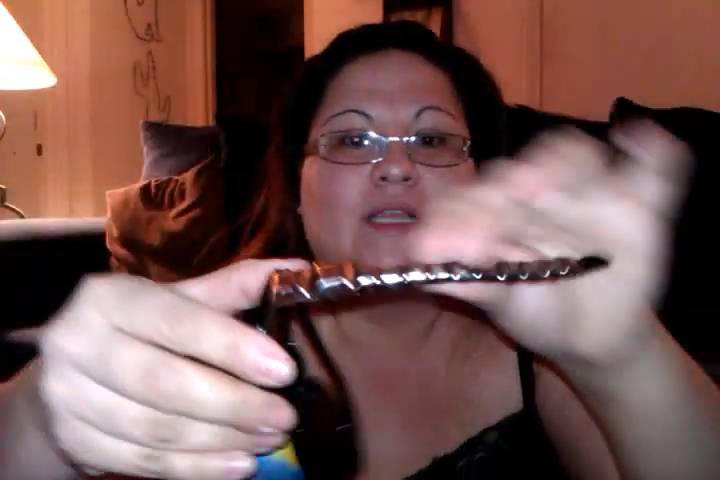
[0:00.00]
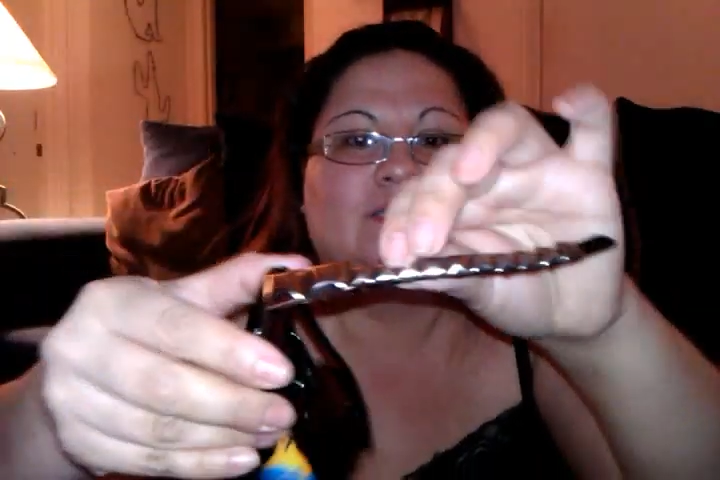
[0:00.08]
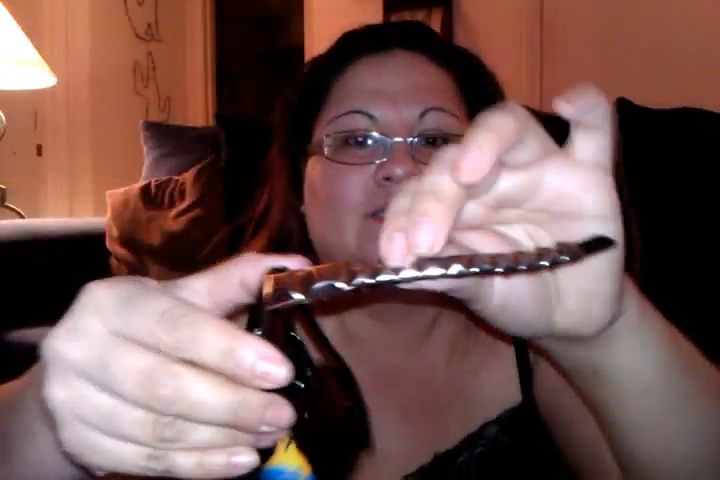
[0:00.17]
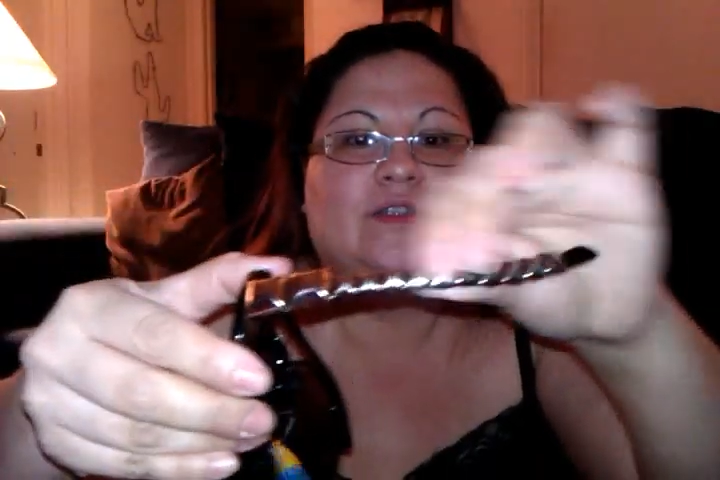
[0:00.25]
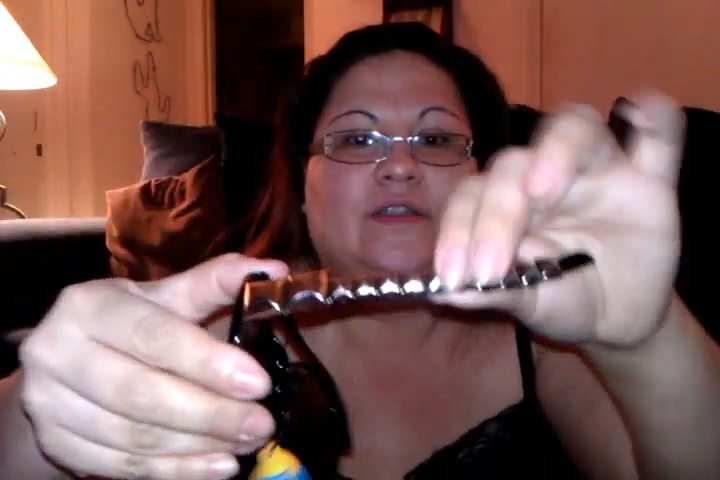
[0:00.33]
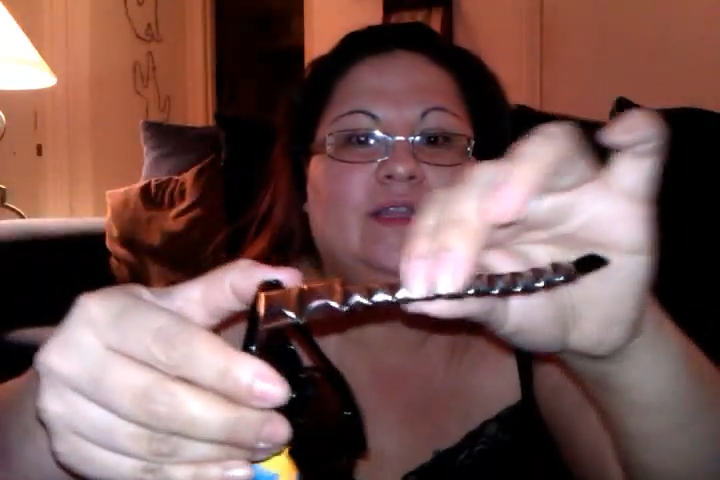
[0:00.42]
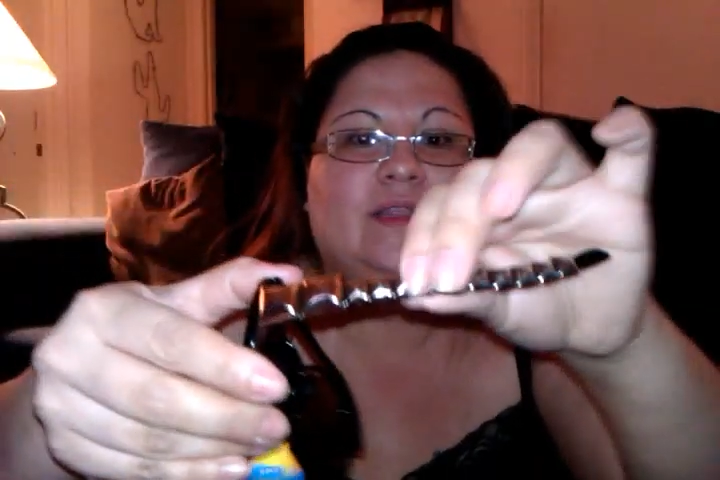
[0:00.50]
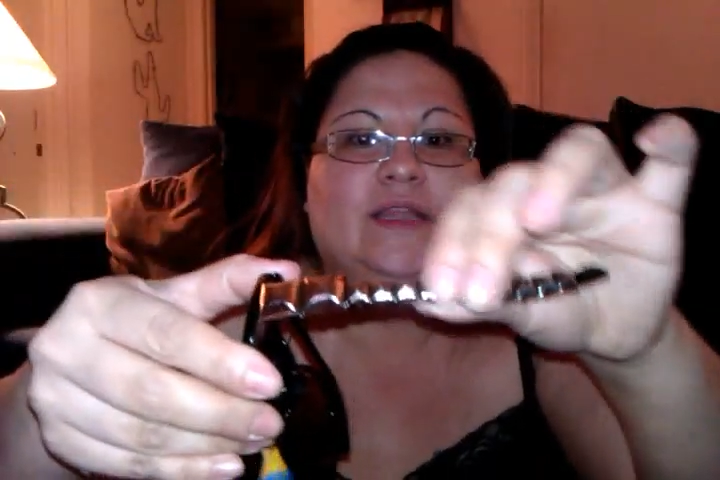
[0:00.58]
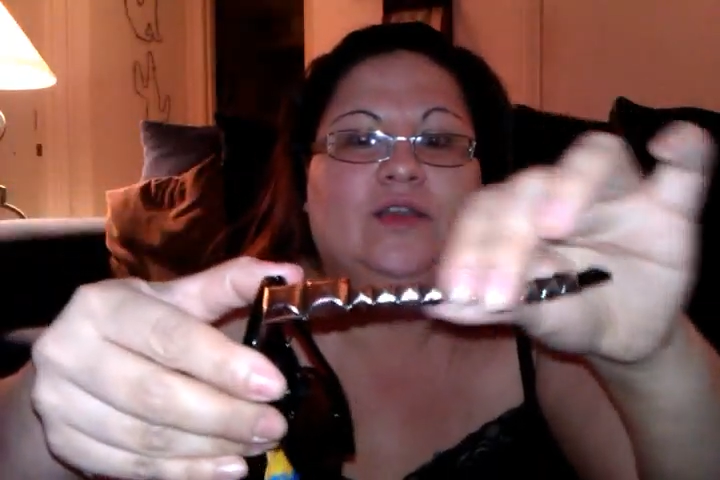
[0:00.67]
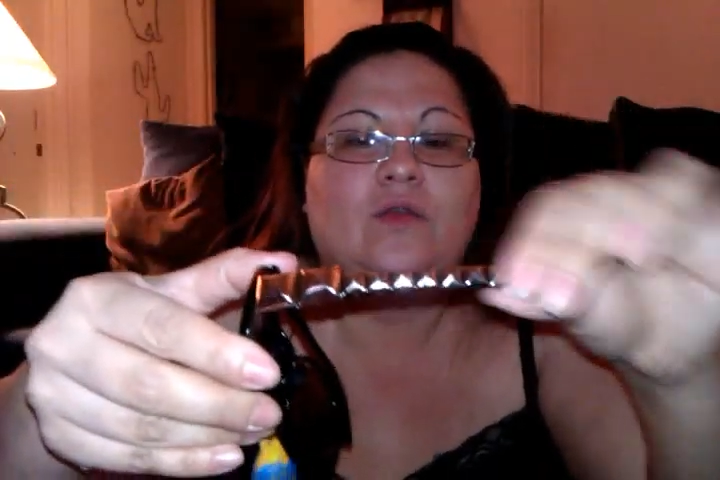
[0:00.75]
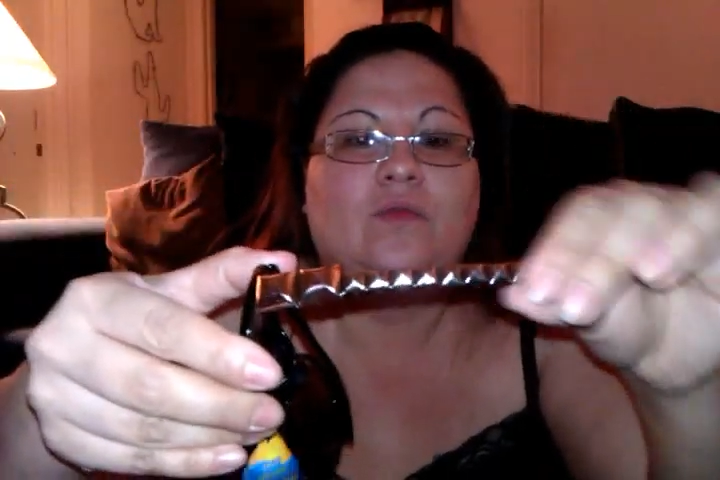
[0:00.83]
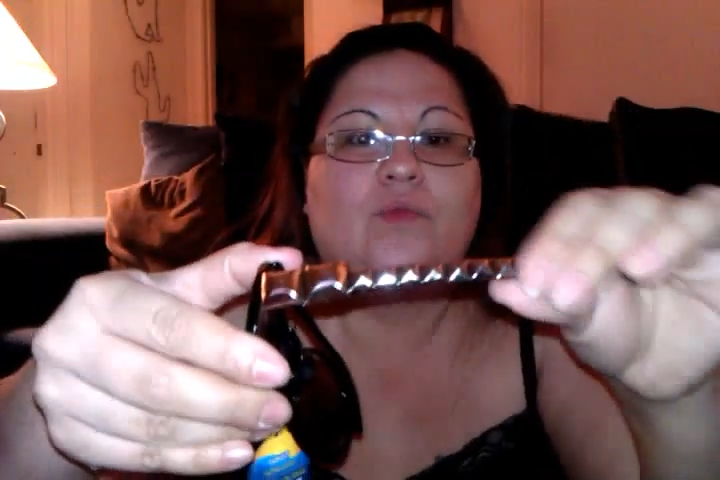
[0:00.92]
sturdy. They
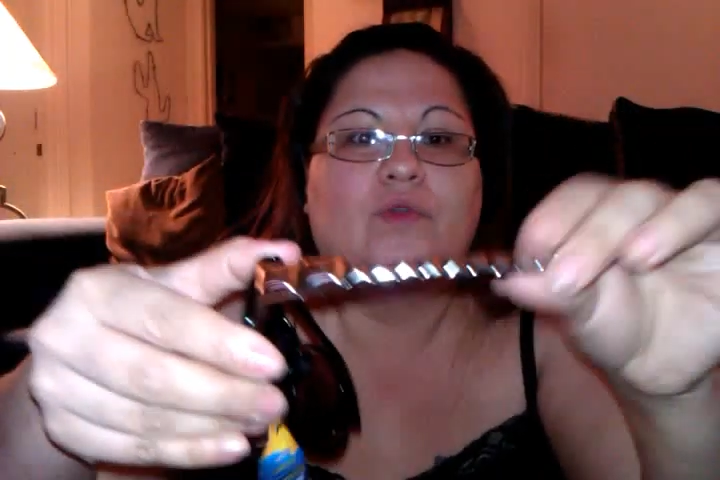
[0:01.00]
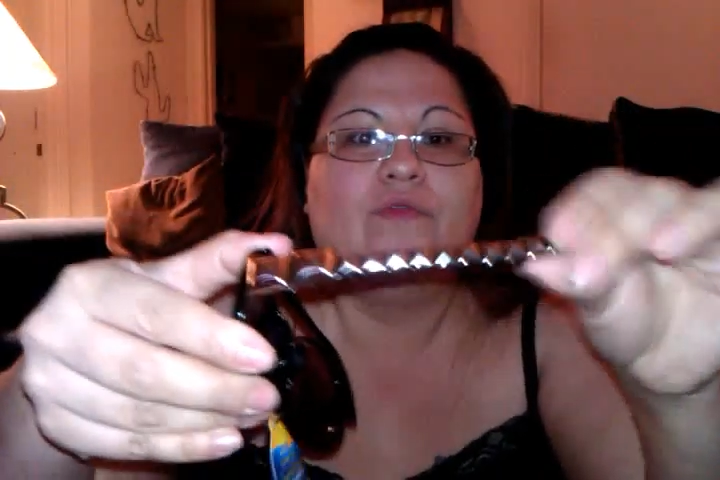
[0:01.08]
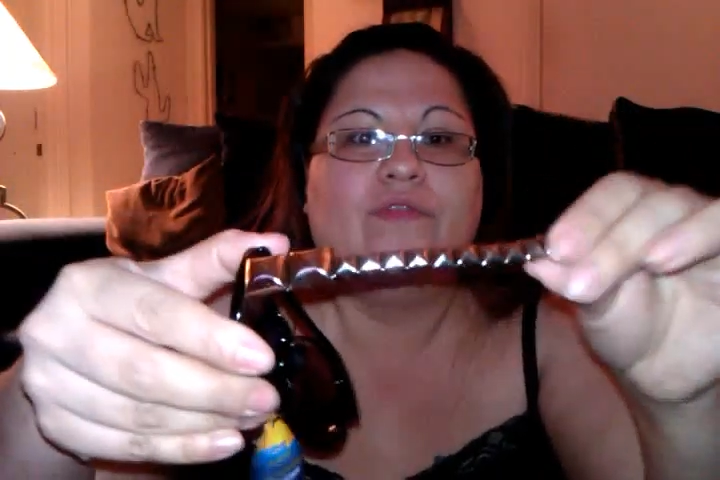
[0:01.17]
don't move.